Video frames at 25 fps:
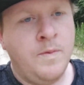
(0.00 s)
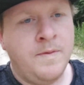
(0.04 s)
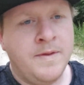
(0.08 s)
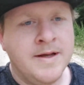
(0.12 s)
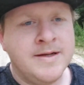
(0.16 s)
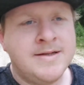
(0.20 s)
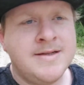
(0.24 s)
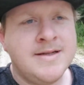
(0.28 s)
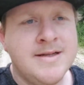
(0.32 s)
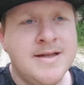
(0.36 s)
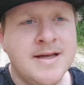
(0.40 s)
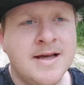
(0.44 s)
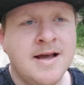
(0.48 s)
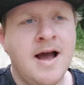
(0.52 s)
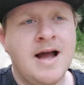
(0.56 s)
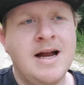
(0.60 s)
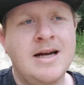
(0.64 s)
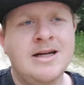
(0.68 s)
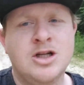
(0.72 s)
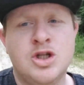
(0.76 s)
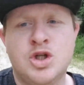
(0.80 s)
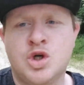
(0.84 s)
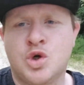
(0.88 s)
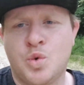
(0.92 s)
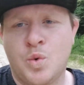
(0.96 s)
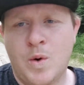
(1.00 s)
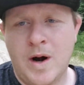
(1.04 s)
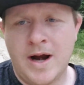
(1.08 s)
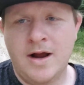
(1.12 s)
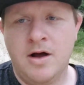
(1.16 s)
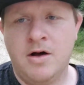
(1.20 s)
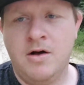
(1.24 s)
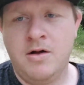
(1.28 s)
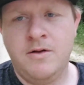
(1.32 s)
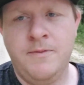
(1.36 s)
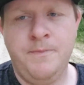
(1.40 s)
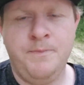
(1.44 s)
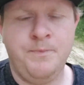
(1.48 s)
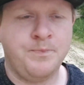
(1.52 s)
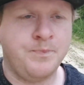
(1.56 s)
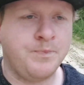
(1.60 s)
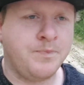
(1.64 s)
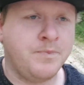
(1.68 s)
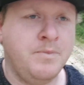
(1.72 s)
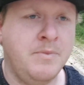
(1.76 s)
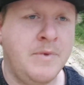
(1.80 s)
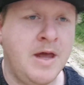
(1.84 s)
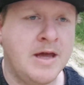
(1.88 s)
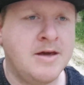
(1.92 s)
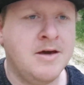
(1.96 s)
This is the kind of trail
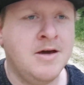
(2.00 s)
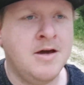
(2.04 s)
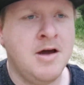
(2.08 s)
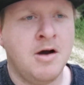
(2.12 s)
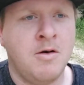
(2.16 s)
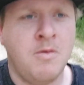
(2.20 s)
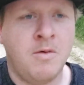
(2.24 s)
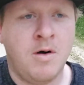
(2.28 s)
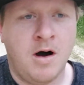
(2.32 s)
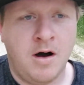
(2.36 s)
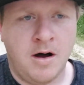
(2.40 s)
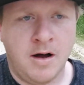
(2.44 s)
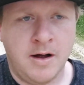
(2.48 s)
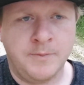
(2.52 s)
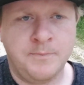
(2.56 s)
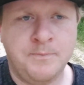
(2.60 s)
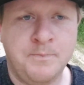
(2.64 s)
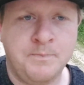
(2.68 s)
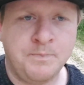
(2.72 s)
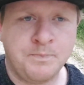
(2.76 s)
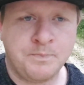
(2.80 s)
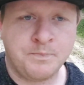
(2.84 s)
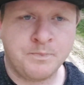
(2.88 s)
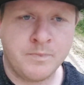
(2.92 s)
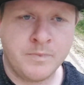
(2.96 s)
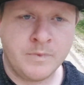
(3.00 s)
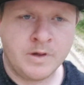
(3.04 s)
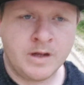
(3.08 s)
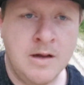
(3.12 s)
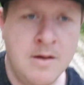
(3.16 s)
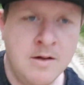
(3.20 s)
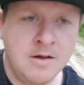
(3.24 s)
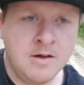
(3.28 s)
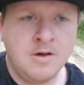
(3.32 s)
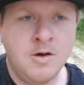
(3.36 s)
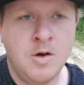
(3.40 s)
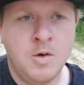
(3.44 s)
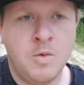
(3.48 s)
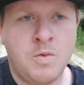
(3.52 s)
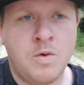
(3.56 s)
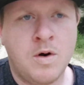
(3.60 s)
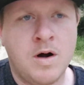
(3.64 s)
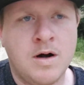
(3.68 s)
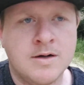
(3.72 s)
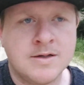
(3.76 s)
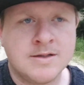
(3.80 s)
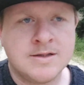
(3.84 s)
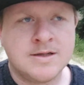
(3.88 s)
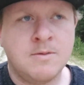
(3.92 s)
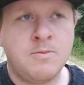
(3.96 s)
that you go on
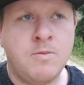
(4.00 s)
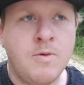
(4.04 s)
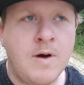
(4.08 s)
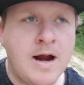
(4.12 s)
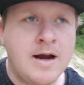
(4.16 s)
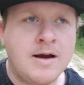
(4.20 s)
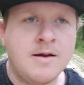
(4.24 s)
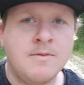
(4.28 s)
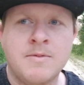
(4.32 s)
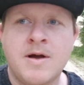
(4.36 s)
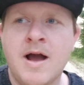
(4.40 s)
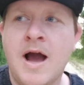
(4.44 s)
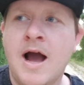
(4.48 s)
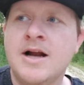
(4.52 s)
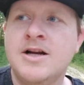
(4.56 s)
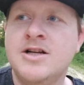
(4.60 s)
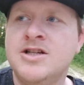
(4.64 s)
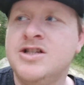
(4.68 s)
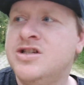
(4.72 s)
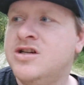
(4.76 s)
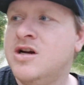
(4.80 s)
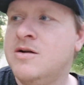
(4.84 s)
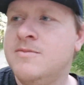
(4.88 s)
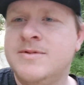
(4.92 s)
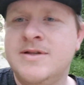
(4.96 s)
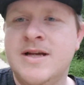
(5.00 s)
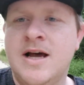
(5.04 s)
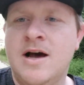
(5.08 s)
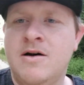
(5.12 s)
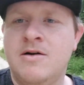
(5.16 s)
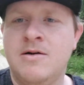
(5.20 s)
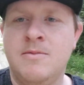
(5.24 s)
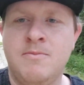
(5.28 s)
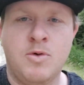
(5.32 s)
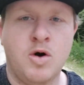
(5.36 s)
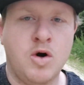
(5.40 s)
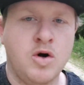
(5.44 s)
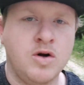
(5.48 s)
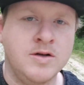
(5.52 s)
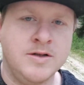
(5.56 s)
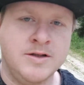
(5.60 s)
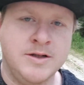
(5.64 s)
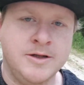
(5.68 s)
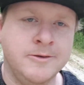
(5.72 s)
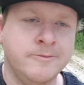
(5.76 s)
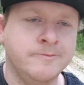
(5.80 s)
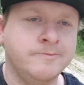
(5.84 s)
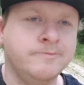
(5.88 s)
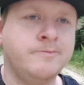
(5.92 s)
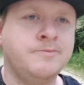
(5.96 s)
where some random guy just jumps out and murders
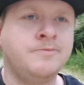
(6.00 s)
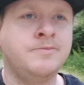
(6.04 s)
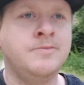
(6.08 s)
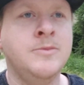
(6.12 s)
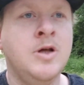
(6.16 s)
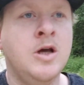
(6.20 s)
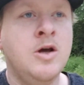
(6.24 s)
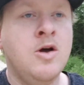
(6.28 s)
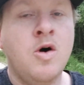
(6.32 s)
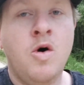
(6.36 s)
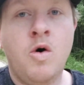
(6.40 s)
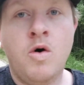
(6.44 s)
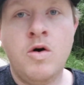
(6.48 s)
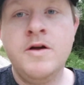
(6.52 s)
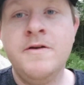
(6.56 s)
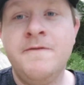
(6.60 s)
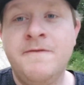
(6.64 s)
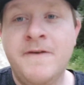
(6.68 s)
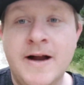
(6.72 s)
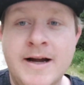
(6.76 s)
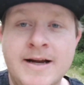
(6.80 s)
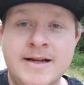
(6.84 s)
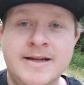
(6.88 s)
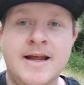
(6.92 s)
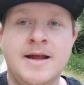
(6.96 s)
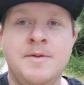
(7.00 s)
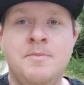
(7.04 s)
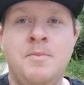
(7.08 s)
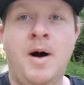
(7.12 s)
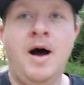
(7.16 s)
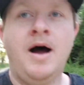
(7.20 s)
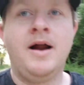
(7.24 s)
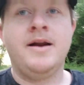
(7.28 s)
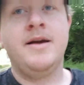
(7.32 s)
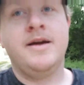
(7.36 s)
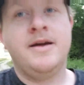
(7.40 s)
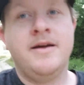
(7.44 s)
you. Or you find a dead body.